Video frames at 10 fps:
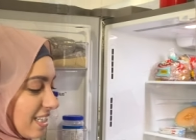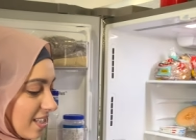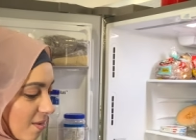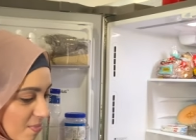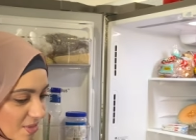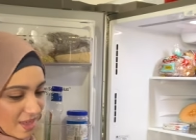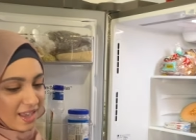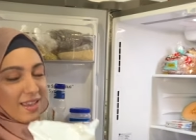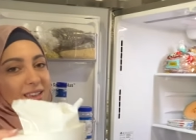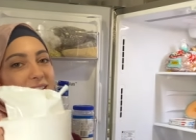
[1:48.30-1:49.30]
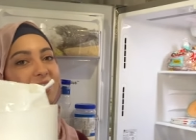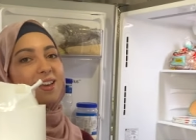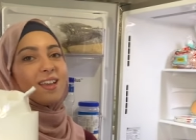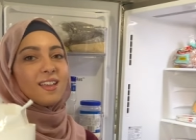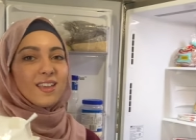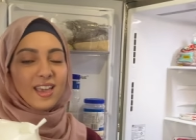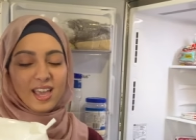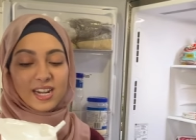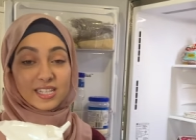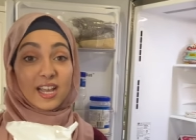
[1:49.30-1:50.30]
something in
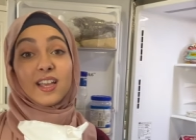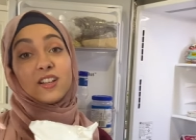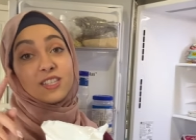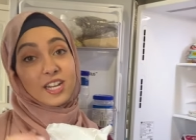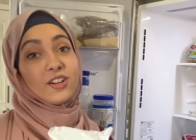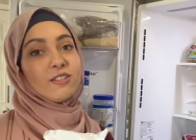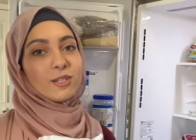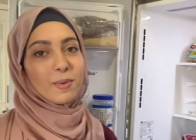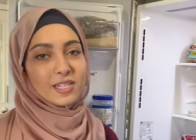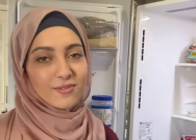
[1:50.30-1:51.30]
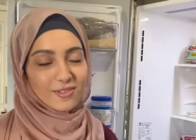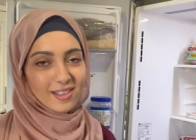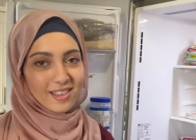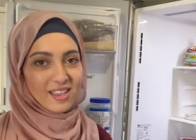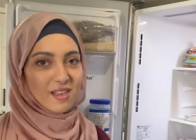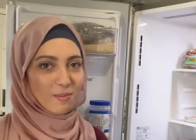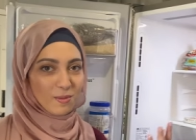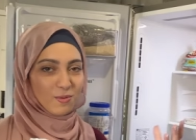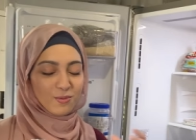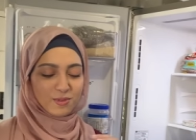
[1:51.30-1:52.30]
Canada, in Ontario specifically, that
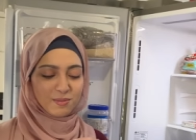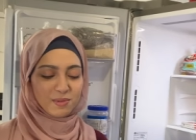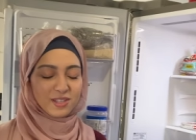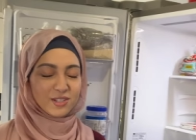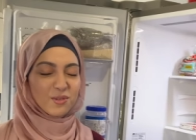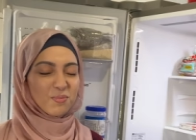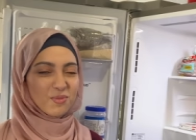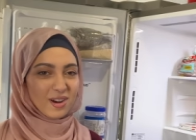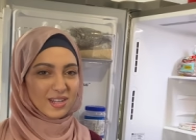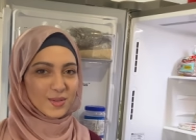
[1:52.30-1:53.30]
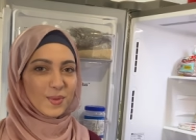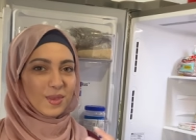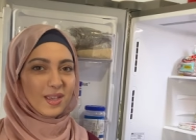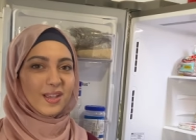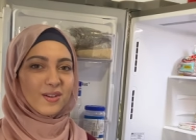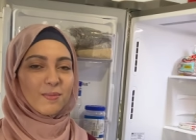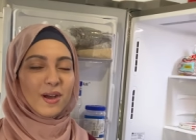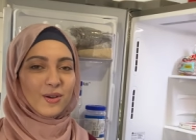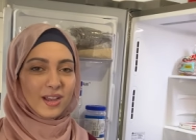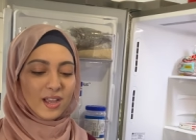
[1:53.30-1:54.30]
people would be surprised when they hear
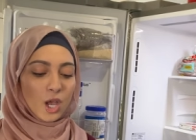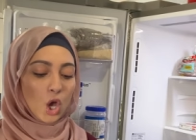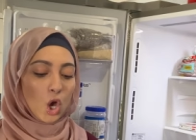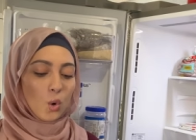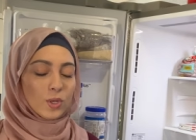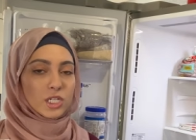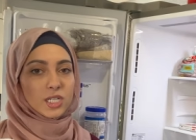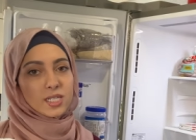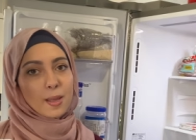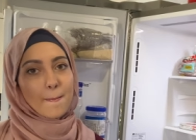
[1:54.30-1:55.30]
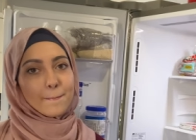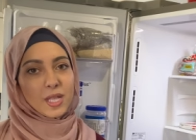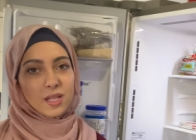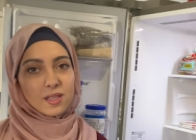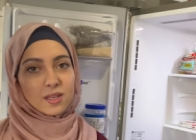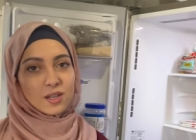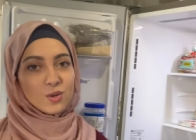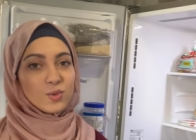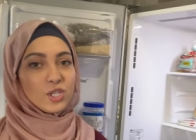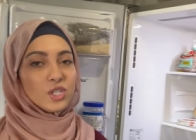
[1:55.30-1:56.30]
about it, which is milk.
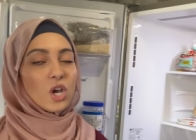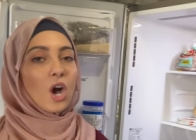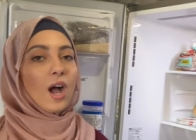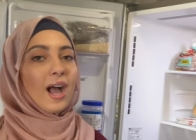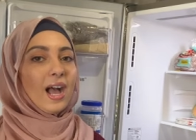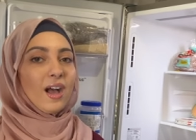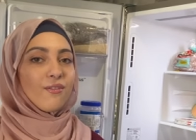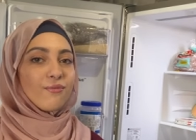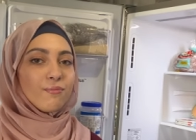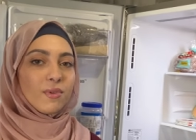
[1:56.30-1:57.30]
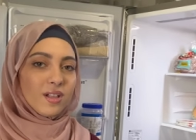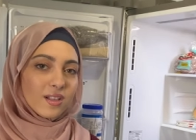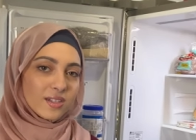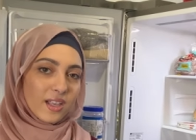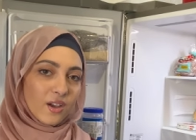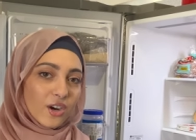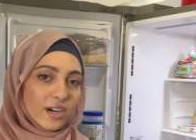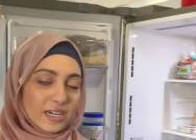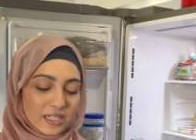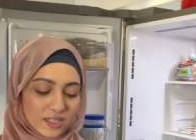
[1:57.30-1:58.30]
We do not have milks in
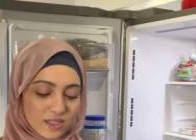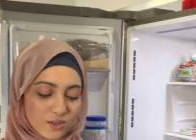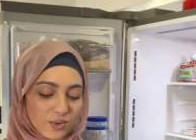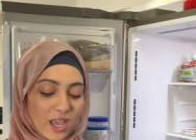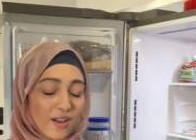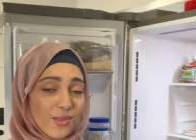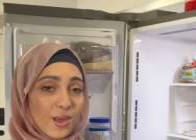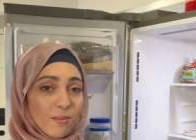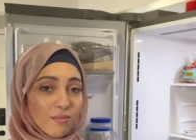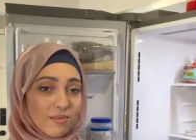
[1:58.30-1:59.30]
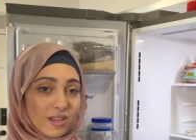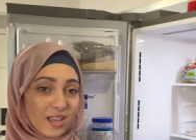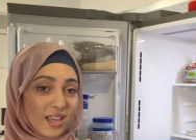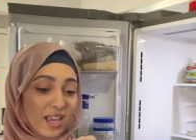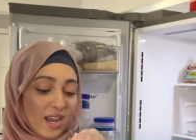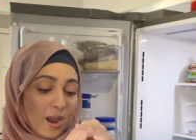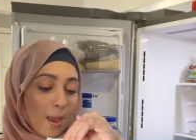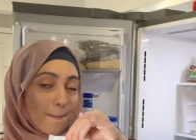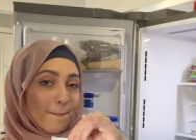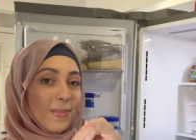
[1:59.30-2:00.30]
cartons, we have them in
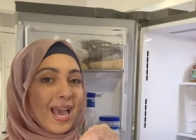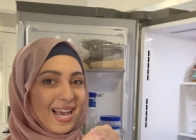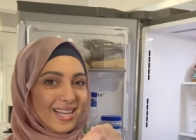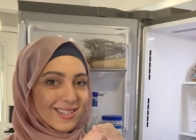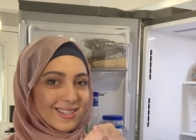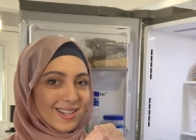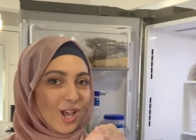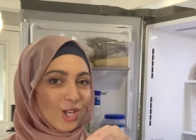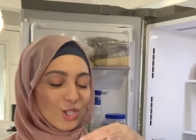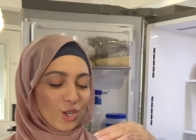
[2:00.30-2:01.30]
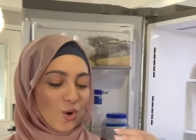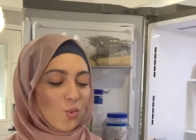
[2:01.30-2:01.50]
bags. So